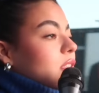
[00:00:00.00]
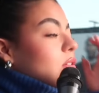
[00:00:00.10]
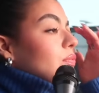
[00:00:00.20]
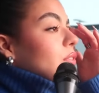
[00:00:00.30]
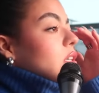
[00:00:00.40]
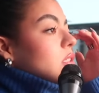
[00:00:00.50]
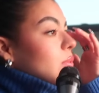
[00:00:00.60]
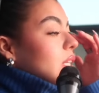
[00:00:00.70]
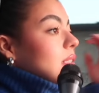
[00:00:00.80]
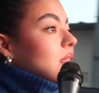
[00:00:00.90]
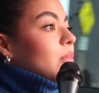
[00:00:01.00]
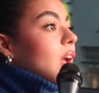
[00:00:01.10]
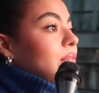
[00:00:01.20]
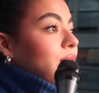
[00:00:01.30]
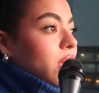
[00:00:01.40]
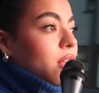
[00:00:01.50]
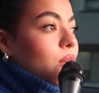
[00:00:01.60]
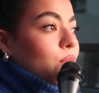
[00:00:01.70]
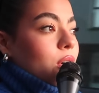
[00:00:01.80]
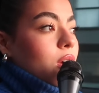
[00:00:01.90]
So first, we need some
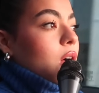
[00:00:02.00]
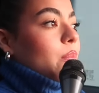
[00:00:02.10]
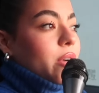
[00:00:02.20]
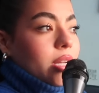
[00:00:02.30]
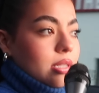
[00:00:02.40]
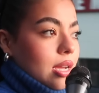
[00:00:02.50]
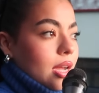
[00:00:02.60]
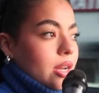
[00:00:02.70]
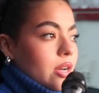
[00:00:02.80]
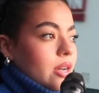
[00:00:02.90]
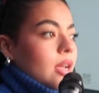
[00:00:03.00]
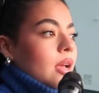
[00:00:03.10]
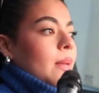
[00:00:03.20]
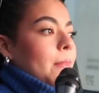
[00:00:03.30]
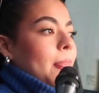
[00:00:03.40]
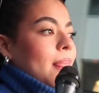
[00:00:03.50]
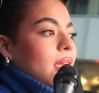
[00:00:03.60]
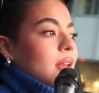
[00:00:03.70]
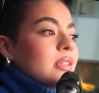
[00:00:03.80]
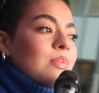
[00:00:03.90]
caffeine. We're all pretty tired.
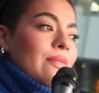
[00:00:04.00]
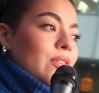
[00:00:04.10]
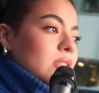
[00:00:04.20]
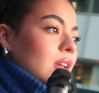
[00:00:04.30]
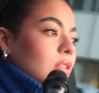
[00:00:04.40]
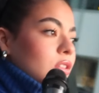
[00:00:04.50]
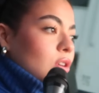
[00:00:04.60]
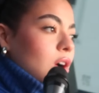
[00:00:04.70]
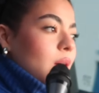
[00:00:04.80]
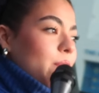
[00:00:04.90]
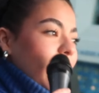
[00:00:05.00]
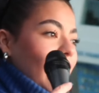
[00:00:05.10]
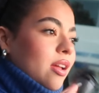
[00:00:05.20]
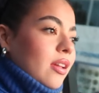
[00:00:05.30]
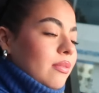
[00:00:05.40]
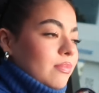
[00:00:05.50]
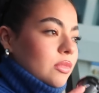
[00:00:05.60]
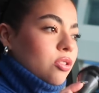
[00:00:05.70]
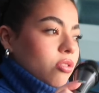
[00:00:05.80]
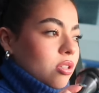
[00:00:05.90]
It is my first day on the job. I
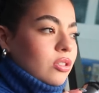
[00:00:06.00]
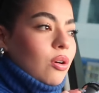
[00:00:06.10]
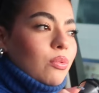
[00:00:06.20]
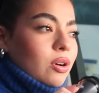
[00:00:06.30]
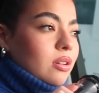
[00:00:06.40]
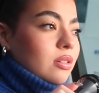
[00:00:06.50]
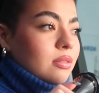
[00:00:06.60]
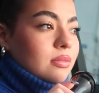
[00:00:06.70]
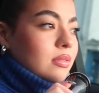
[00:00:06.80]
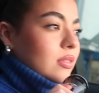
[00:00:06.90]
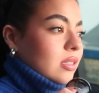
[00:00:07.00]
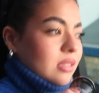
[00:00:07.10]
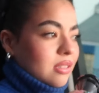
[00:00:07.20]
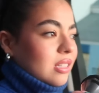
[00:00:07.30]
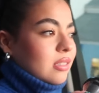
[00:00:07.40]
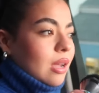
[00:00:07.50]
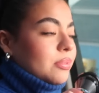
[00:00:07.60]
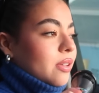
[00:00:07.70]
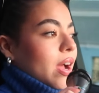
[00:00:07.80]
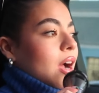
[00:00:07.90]
usually don't work these
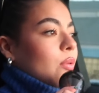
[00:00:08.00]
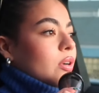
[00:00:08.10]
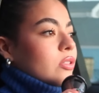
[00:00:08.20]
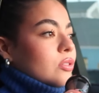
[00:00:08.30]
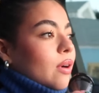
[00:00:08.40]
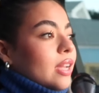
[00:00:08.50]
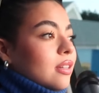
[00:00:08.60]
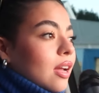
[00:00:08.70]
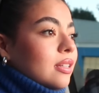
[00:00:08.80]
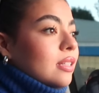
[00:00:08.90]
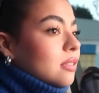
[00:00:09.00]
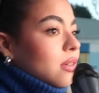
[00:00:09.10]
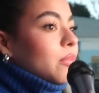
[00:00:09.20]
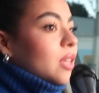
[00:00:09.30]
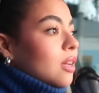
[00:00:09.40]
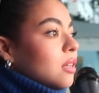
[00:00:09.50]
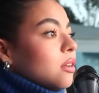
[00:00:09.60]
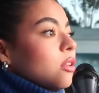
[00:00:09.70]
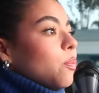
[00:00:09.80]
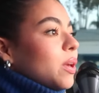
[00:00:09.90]
types of hours, so I need something. I need
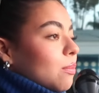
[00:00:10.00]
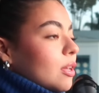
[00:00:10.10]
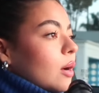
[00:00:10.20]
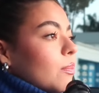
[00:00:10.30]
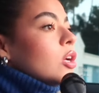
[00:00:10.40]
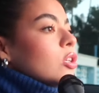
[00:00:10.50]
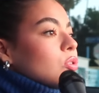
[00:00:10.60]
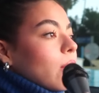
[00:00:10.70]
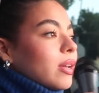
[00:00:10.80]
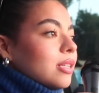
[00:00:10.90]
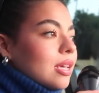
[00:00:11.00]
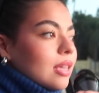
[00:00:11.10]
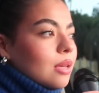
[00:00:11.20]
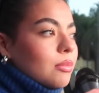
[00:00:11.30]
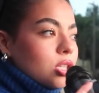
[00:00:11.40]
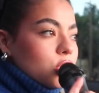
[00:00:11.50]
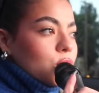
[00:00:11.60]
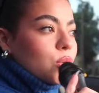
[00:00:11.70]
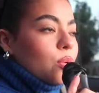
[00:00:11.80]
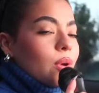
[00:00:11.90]
a little pick-me-up. So I'm gonna take them
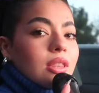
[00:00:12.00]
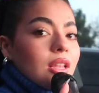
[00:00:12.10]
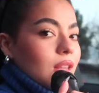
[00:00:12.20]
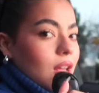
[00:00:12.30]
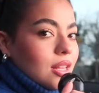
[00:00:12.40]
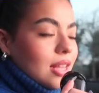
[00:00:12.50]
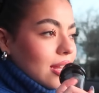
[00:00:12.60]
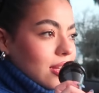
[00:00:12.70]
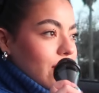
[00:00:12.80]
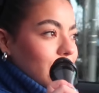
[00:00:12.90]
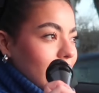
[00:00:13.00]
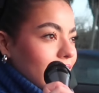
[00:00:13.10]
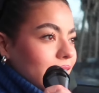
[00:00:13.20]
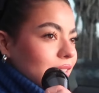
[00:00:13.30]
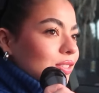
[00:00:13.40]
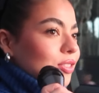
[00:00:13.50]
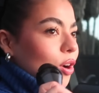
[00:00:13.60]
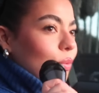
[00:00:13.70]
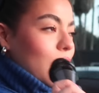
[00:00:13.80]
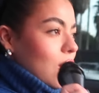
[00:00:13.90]
to the La La Land Cafe.
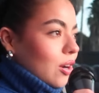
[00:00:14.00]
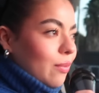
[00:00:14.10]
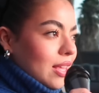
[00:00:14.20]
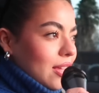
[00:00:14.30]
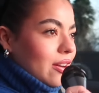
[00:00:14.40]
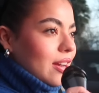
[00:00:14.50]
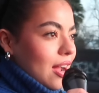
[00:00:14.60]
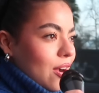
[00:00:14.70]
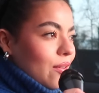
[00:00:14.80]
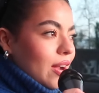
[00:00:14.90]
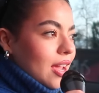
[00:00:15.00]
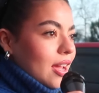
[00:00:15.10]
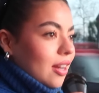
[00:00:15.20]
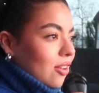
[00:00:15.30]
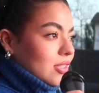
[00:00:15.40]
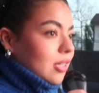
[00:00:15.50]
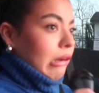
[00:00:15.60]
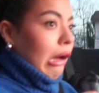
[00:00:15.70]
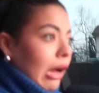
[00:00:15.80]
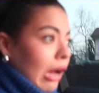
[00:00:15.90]
So we're on our way there now, and I'll see.
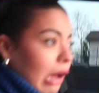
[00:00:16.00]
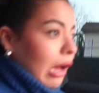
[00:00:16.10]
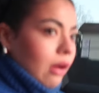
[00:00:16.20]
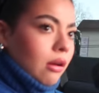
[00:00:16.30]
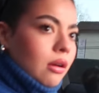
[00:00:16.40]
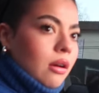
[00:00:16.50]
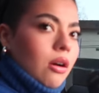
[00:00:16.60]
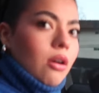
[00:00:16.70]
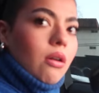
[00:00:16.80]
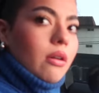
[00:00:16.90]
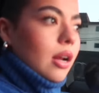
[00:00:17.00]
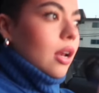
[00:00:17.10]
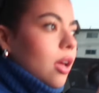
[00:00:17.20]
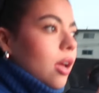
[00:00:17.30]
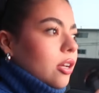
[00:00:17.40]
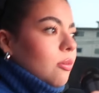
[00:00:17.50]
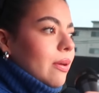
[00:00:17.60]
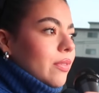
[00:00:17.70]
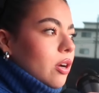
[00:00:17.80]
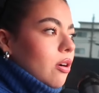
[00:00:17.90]
Órale, no
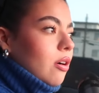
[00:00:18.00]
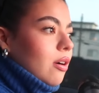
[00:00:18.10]
me vio.